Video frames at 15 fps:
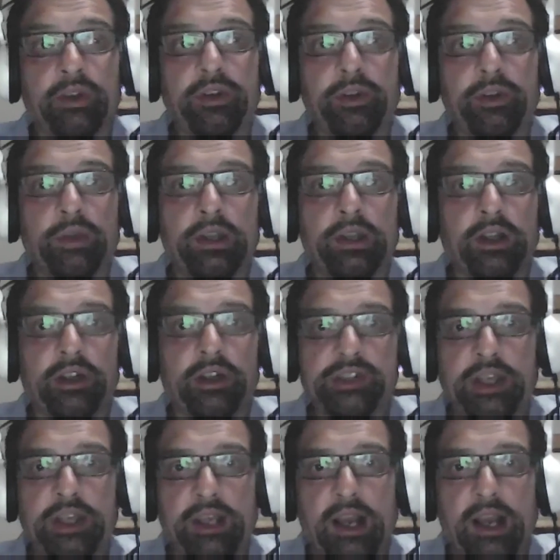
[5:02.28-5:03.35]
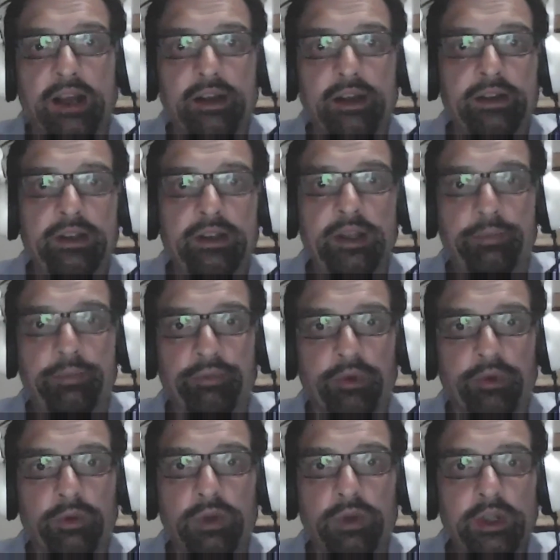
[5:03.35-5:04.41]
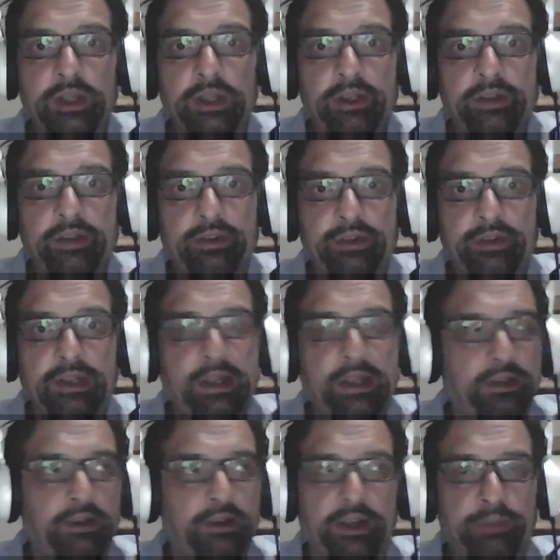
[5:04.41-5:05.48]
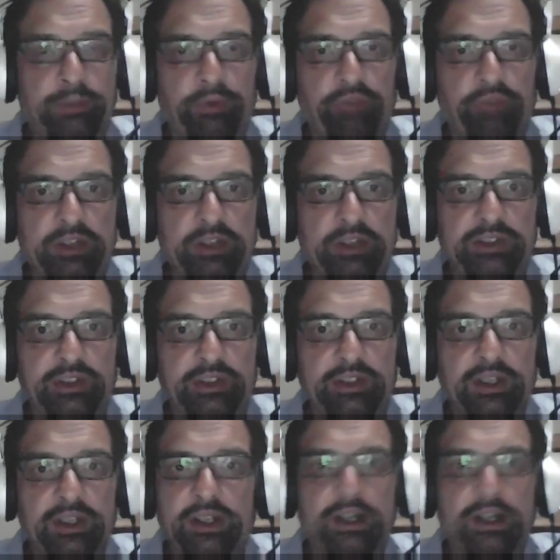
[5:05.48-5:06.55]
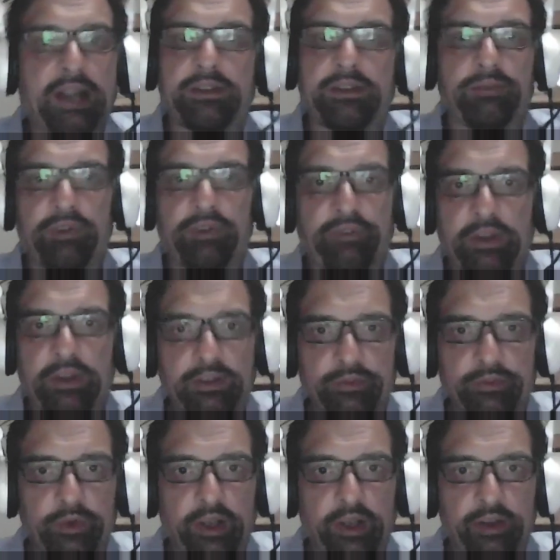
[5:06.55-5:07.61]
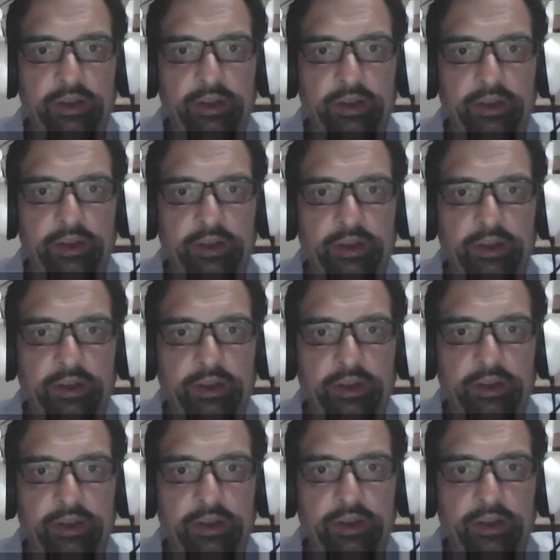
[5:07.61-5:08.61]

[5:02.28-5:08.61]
who are largely young, liberal, less likely to be registered, Glastonbury Festival going on at